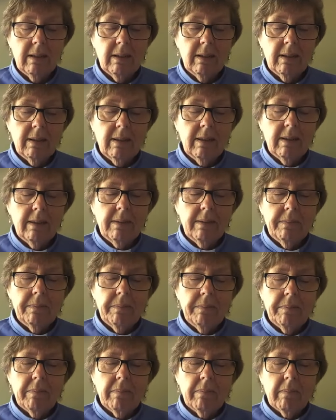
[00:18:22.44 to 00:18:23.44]

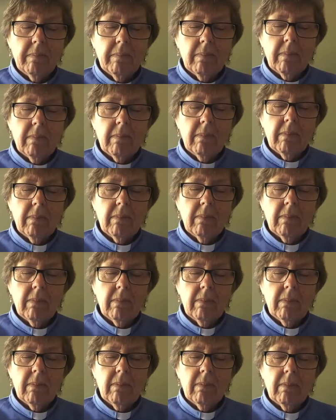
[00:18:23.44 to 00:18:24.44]
Nothing is said.